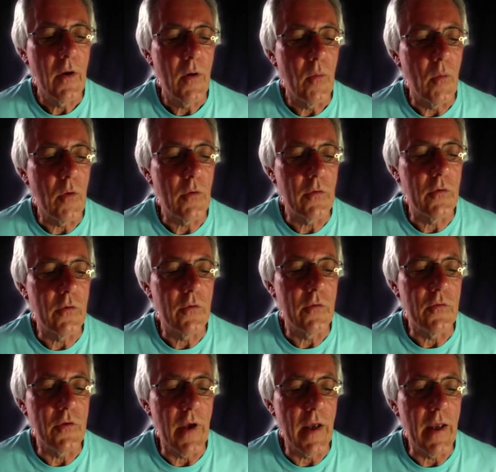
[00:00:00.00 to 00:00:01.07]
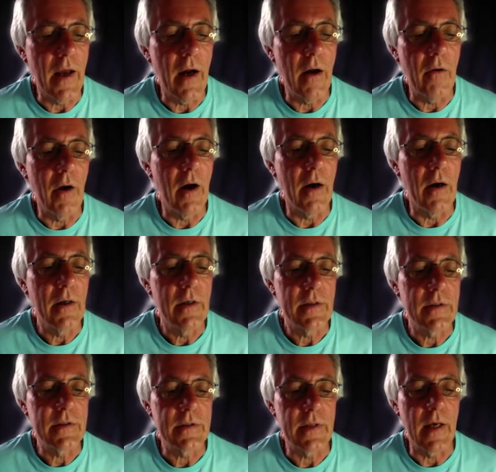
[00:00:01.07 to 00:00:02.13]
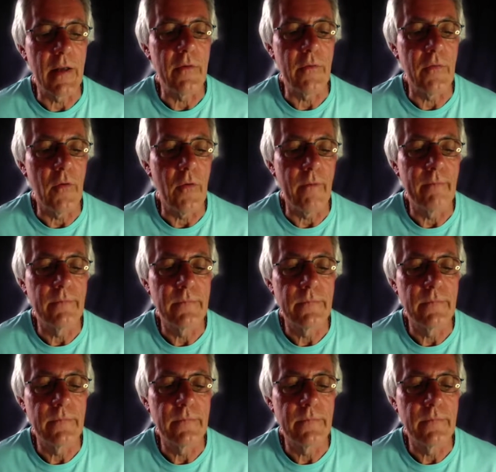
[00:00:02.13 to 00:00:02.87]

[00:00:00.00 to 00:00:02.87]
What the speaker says: What do J.R.R. stand for?